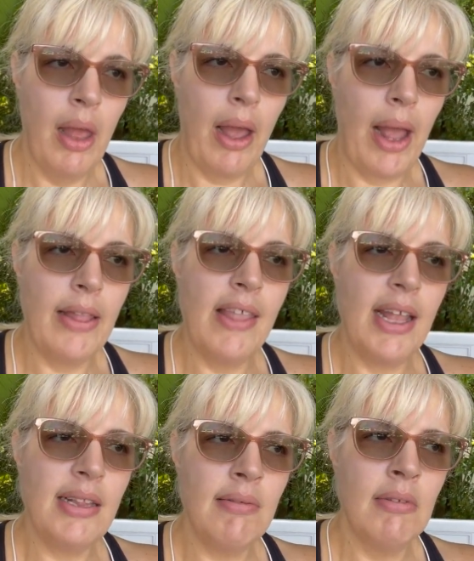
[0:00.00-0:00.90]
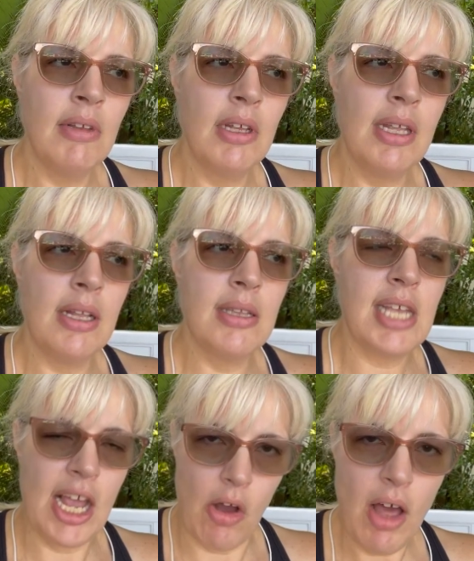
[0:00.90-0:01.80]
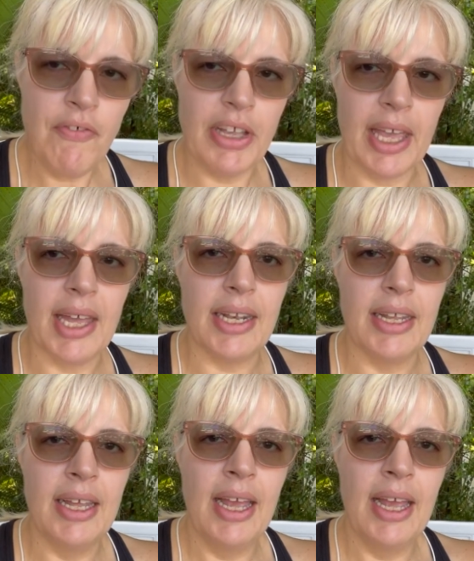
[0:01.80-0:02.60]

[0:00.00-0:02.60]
and then take off again